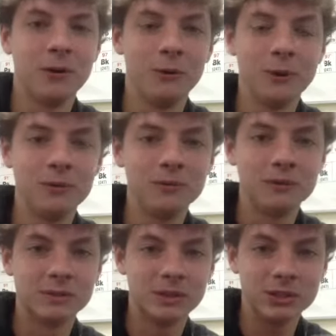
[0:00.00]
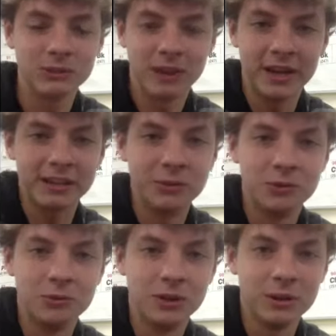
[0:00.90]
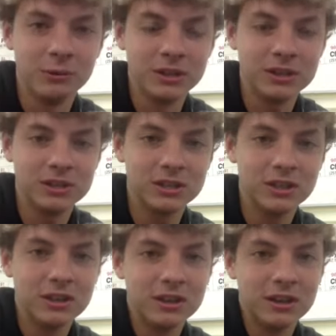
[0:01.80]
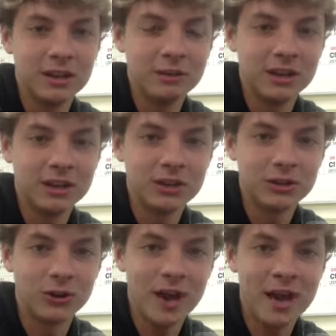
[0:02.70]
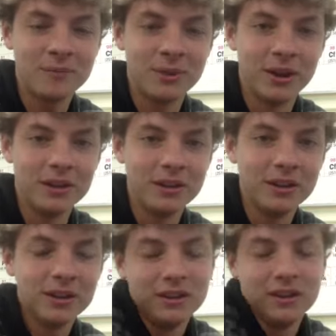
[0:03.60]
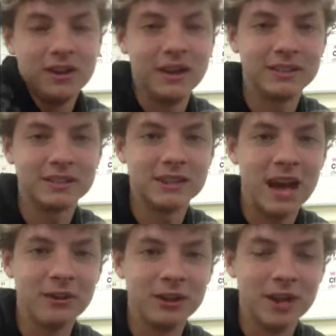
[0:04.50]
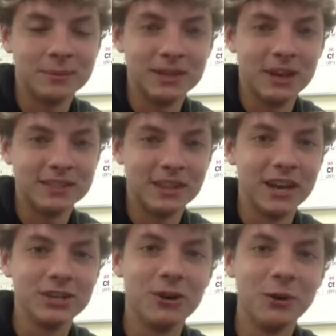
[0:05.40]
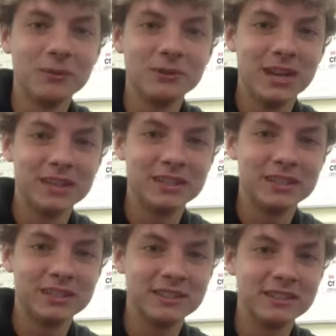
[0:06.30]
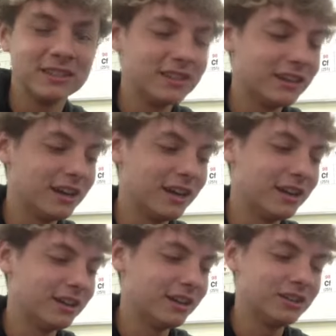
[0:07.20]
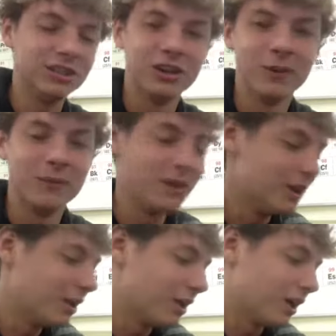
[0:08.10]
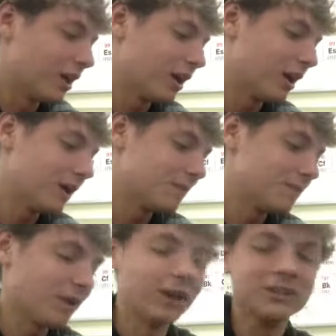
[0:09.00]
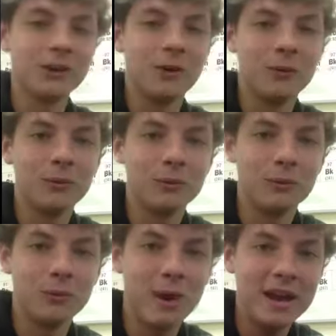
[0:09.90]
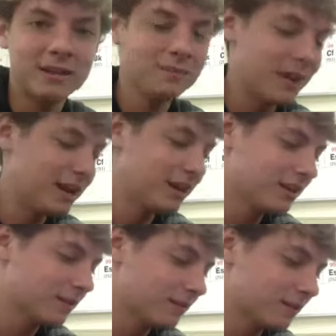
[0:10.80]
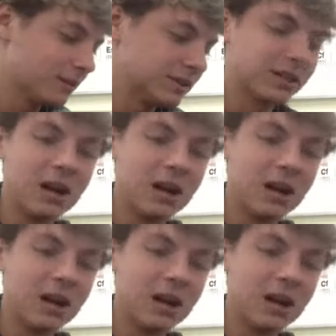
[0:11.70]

We, as much as we'd like to, we'd really wish that we could control that, but it's not really up to us to control mutations in the genome. Also, random mating was